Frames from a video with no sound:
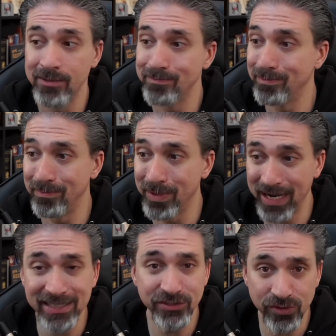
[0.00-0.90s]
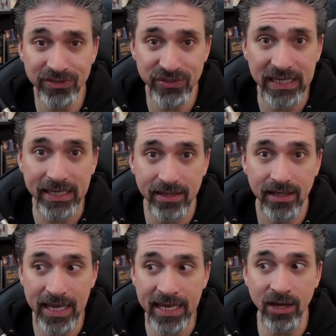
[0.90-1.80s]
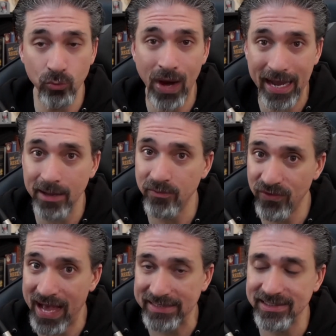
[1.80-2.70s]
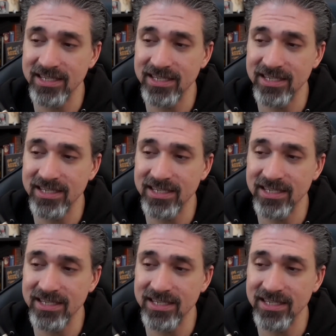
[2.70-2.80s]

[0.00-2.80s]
But as you can see, it can rack up fast. And